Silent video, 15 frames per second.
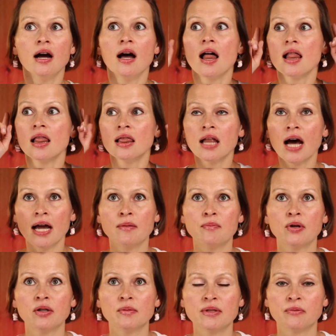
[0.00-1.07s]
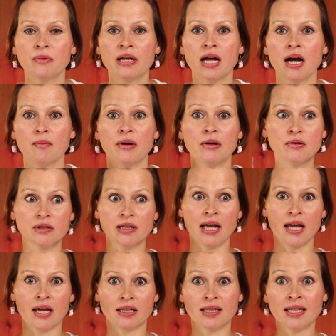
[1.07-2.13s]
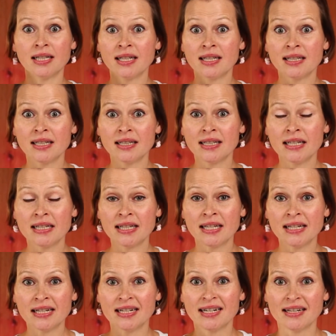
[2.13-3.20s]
Light bulbs went up. I was like, ding, ding, ding, ding, ding.